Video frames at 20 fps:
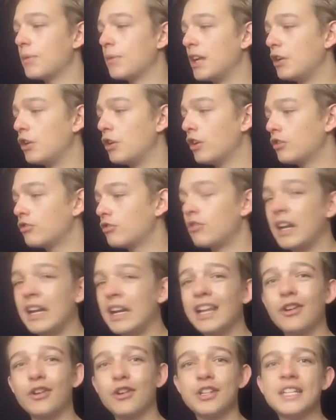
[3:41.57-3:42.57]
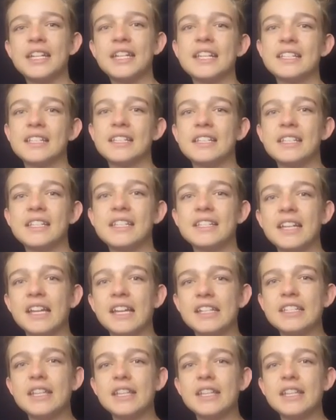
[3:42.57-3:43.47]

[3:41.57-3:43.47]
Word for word: They're not really on deserty sands,